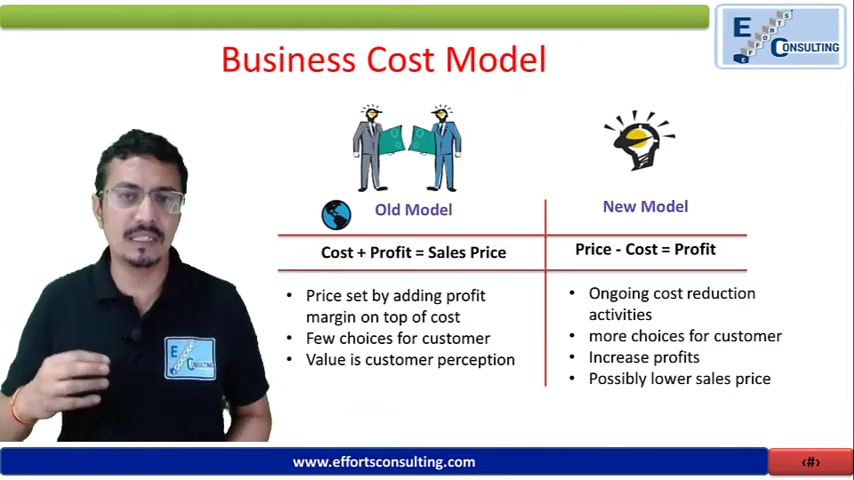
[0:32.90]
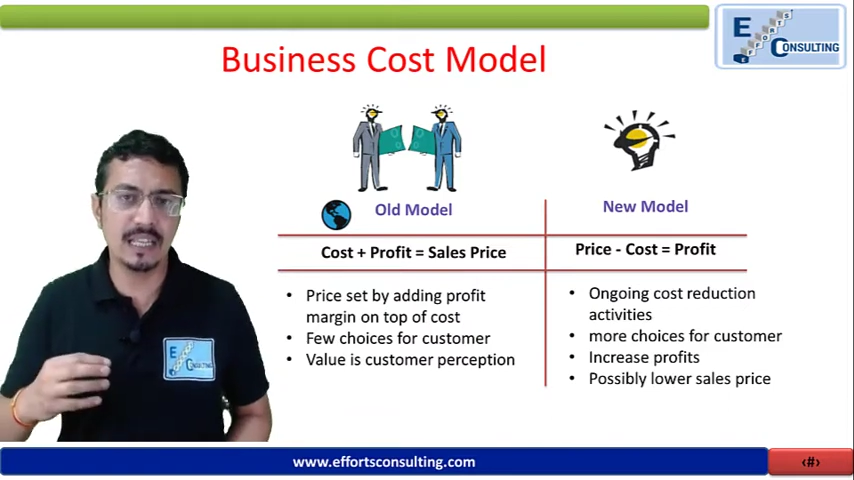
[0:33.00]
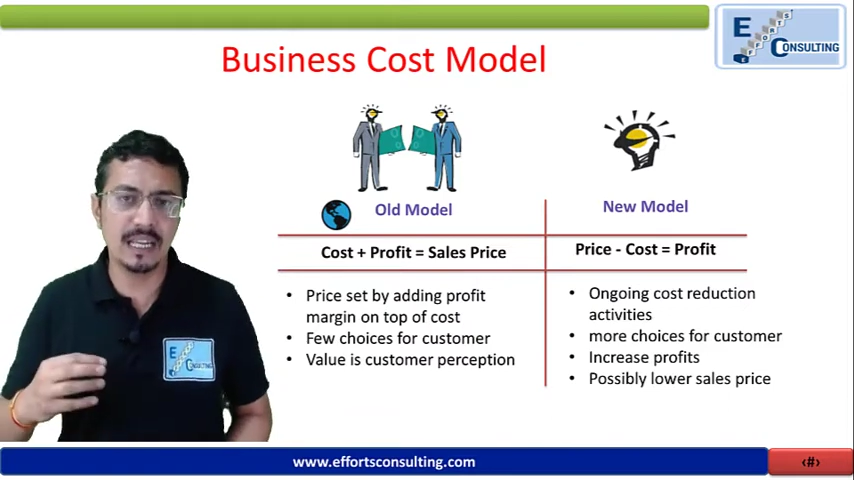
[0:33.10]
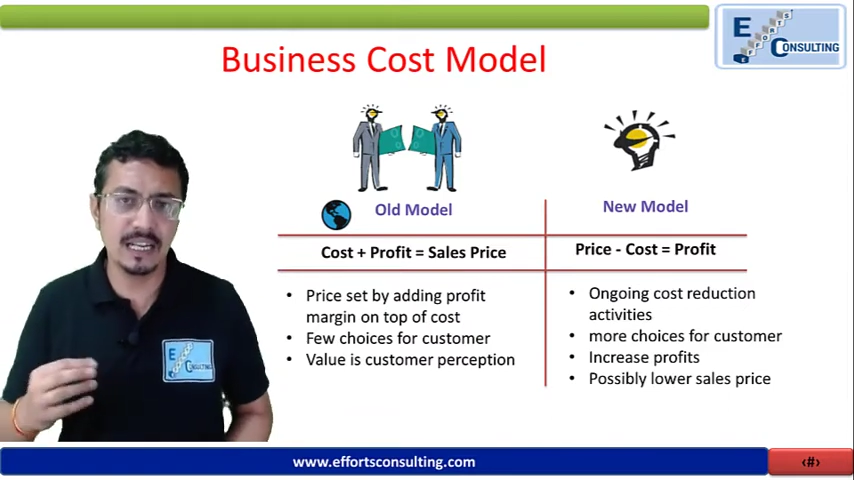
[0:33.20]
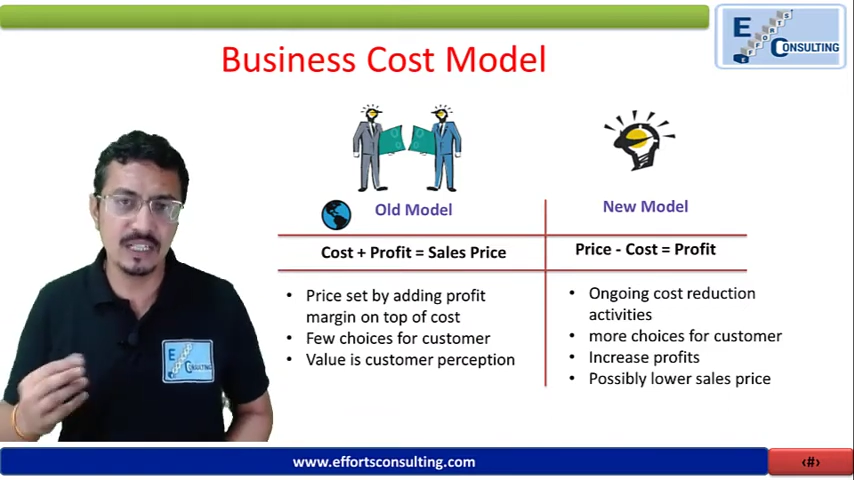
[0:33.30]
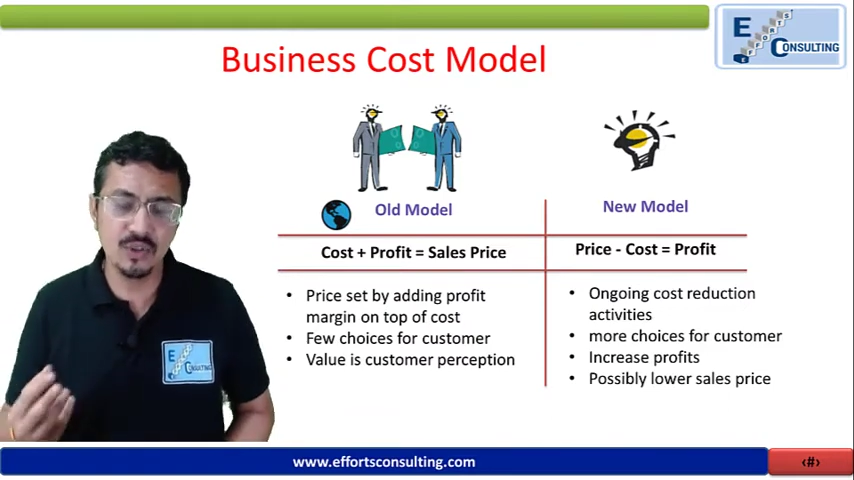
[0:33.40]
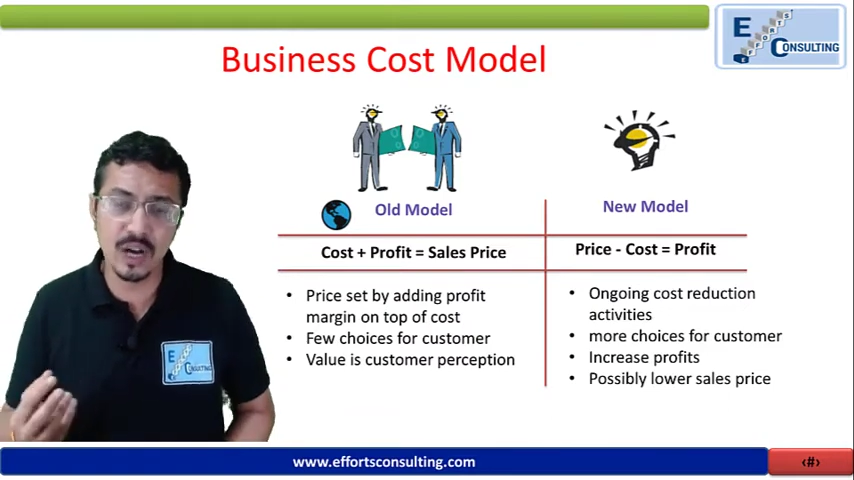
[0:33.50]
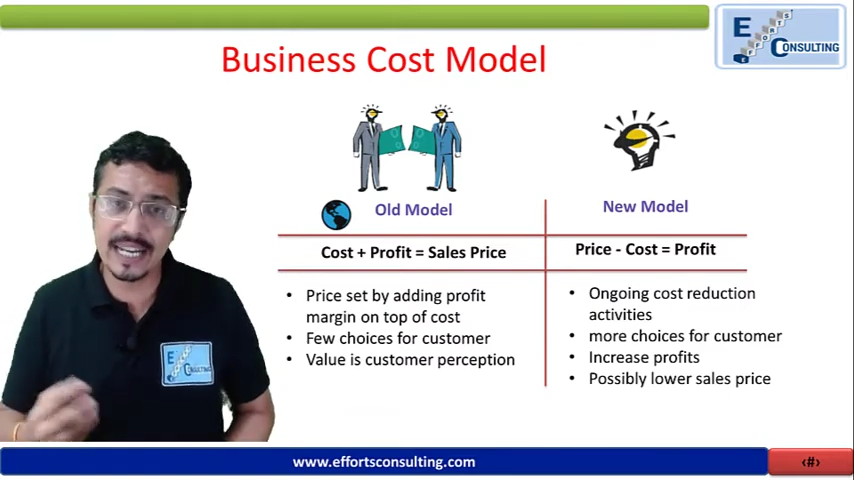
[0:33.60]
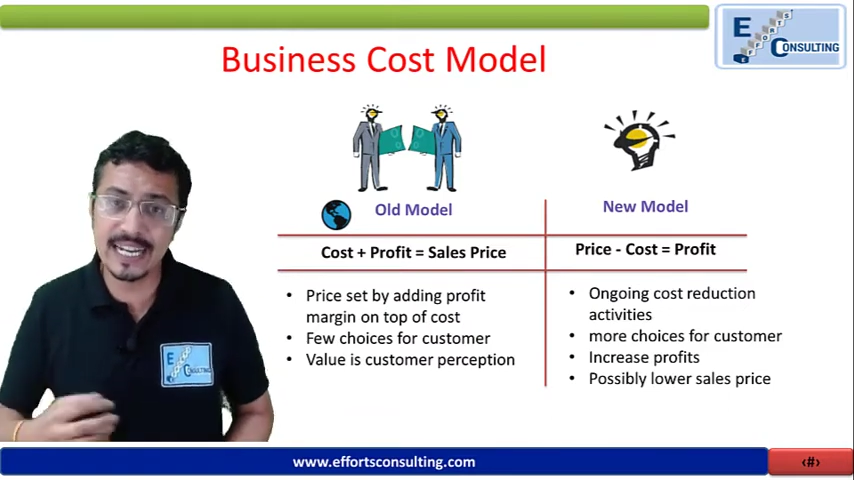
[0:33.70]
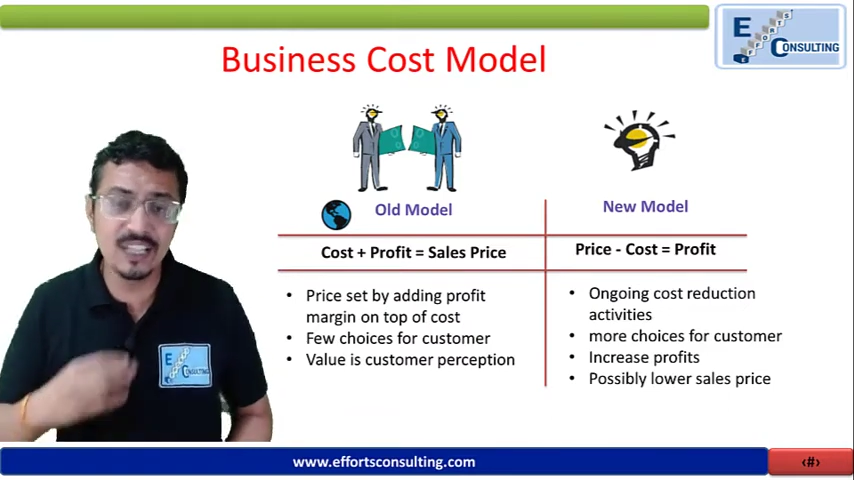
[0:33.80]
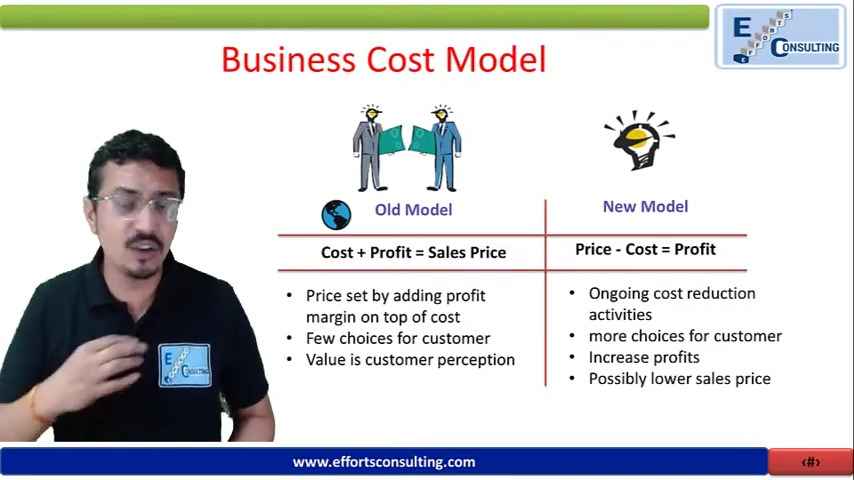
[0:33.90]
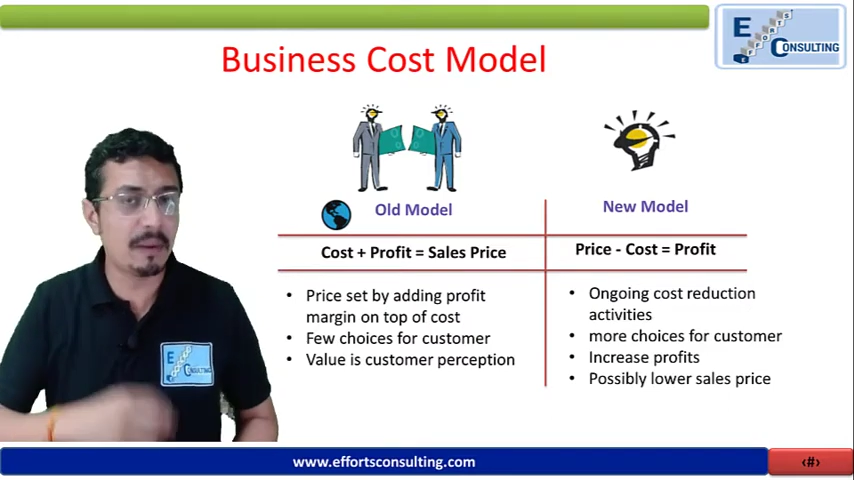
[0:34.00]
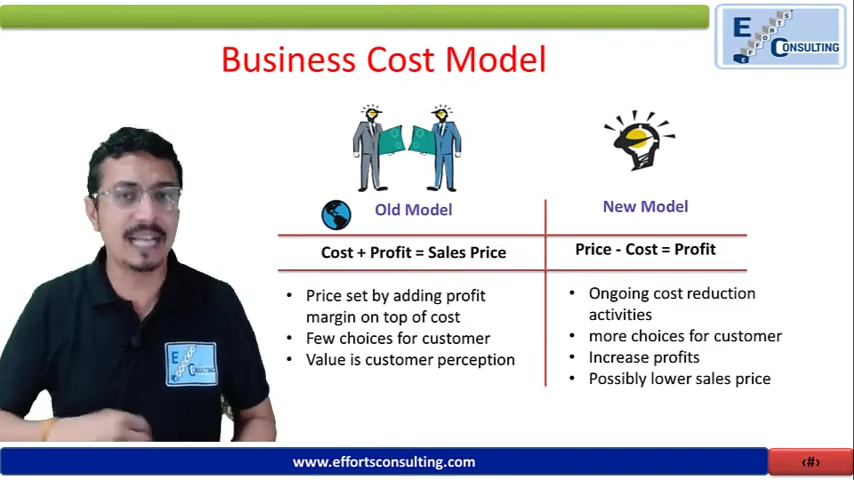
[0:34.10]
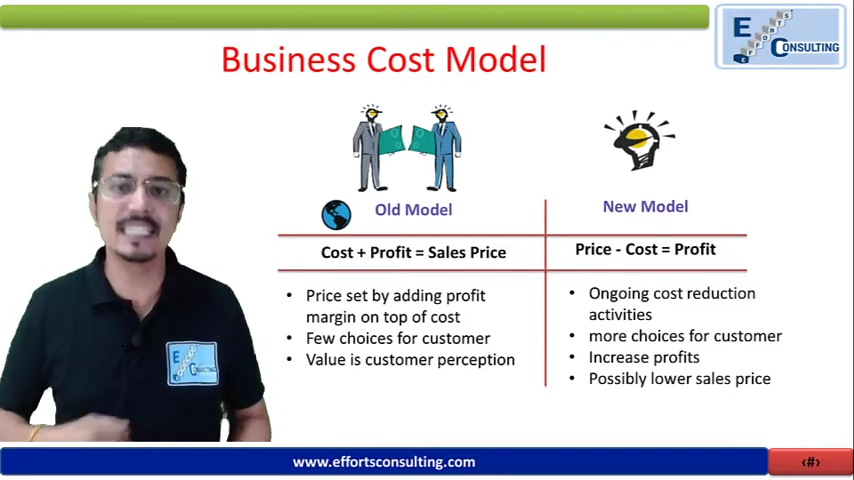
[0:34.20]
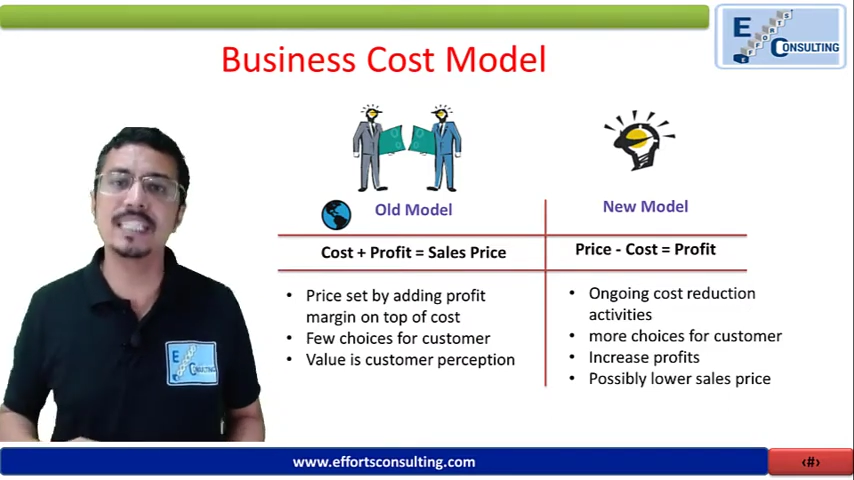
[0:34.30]
you are adding your
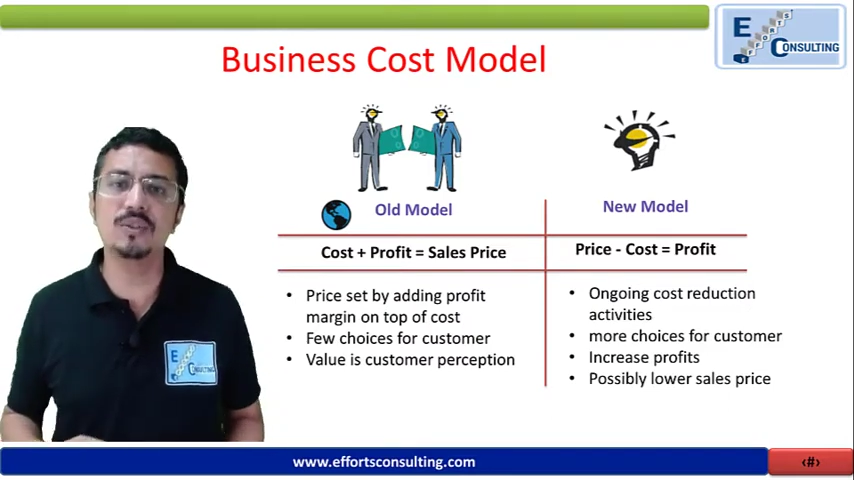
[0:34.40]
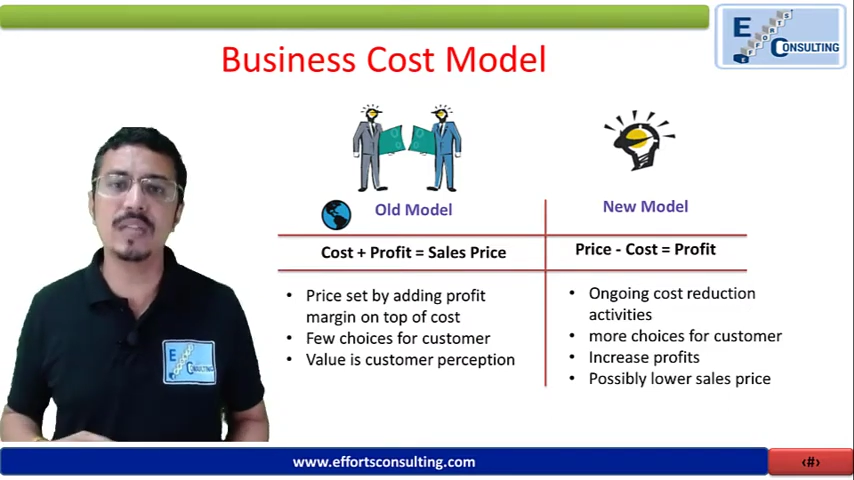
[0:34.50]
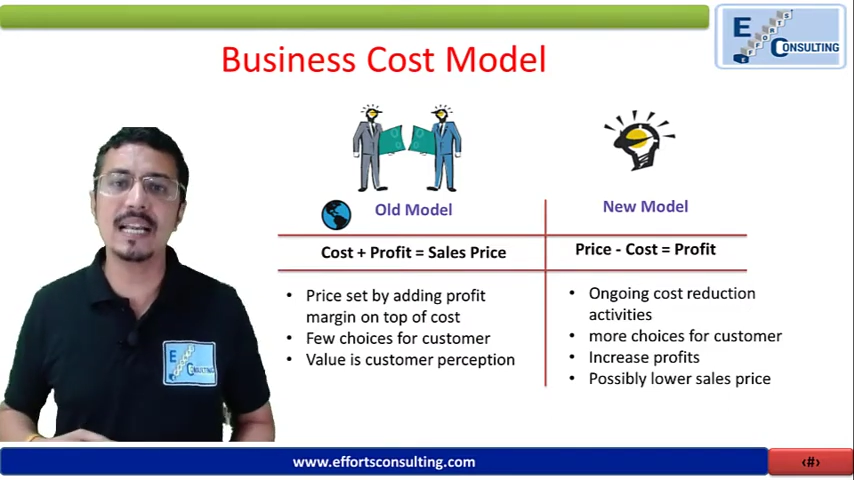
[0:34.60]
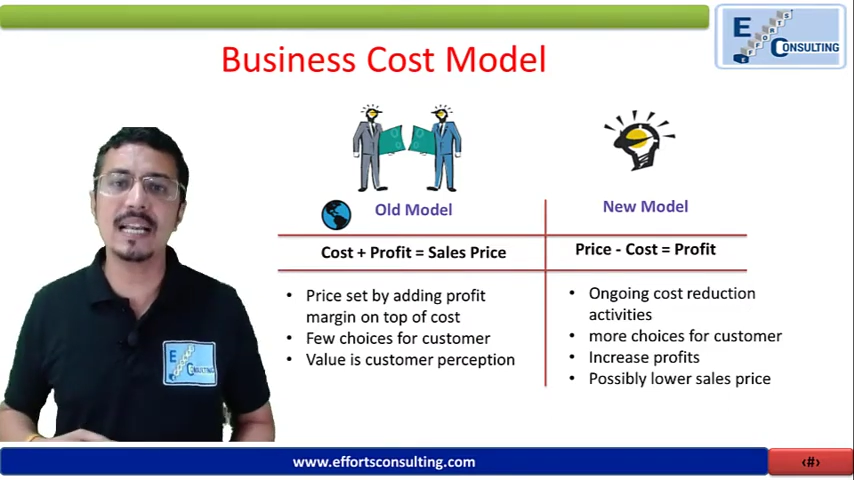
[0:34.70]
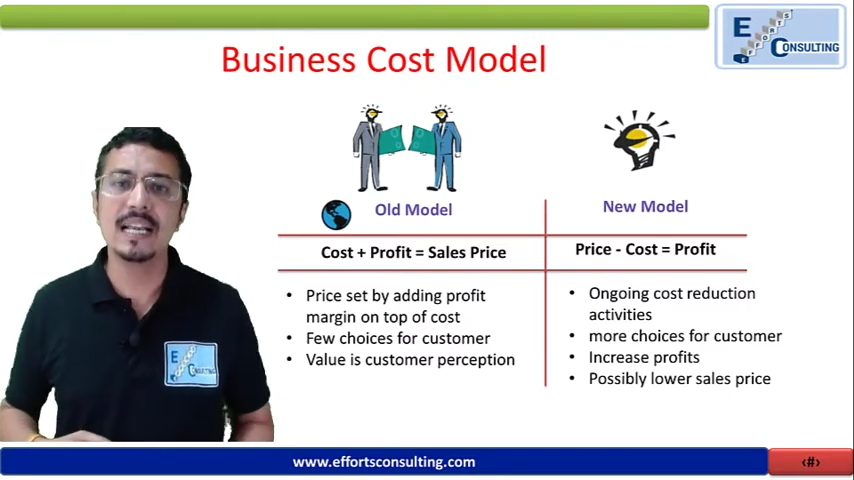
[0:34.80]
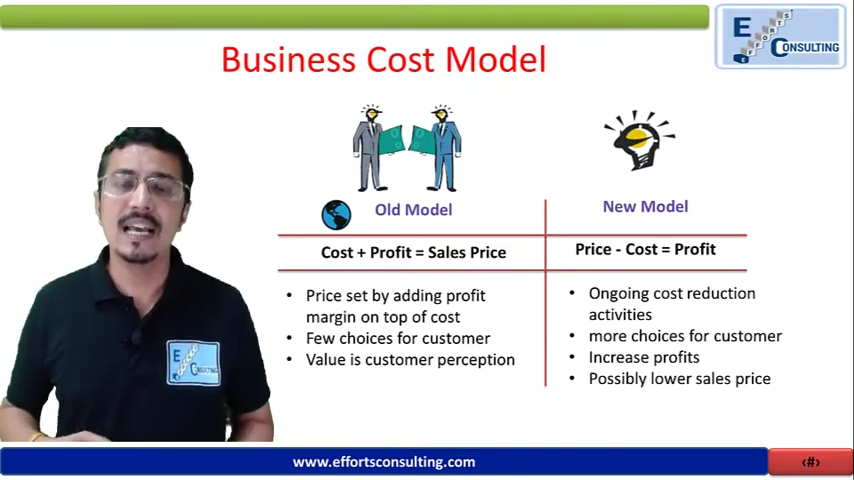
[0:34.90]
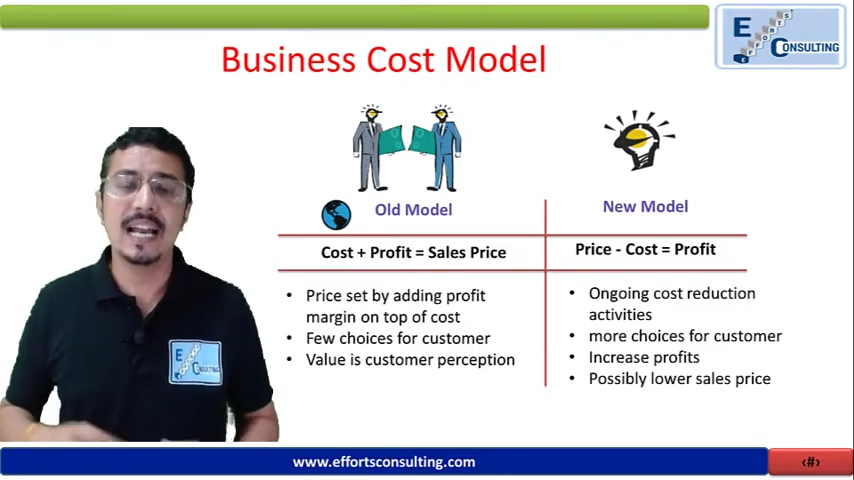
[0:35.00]
margin into that,